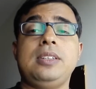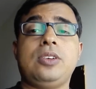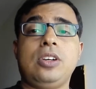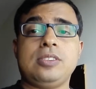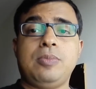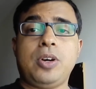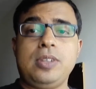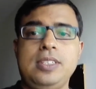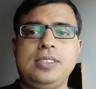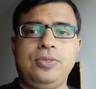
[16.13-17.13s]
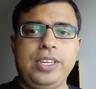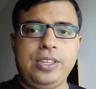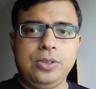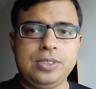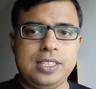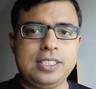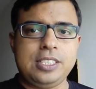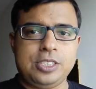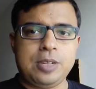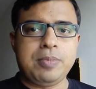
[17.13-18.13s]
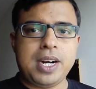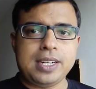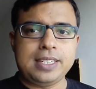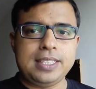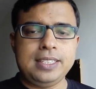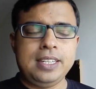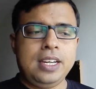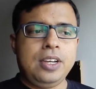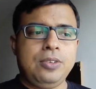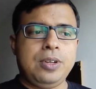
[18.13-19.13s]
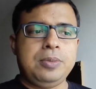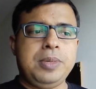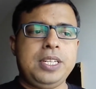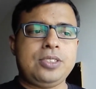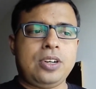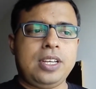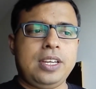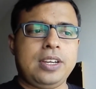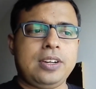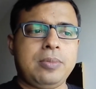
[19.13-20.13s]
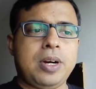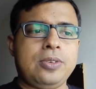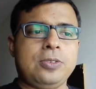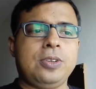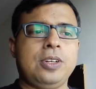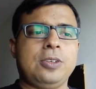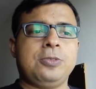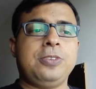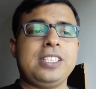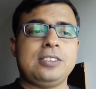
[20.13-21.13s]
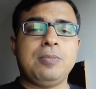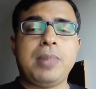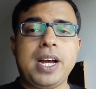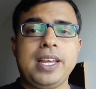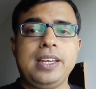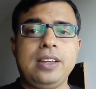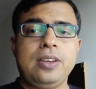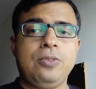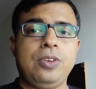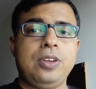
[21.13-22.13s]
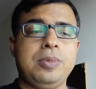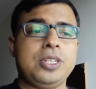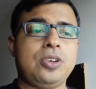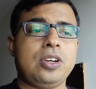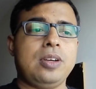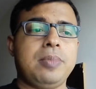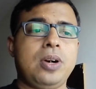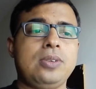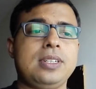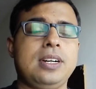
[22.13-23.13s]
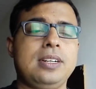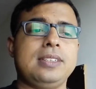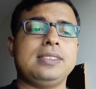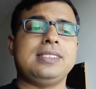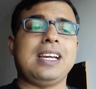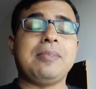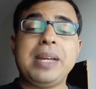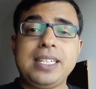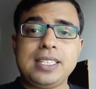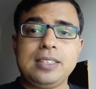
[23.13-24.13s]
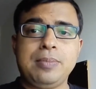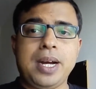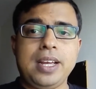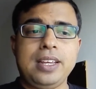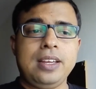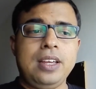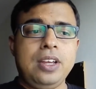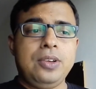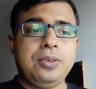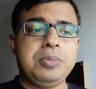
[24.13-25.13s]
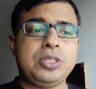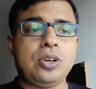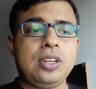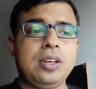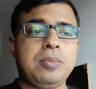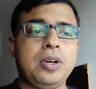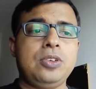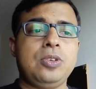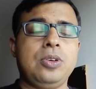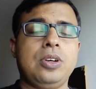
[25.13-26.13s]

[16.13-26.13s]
cost models we use in digital marketing. We'll be talking here about fixed buying. We'll be talking about segmented buying. We'll be talking about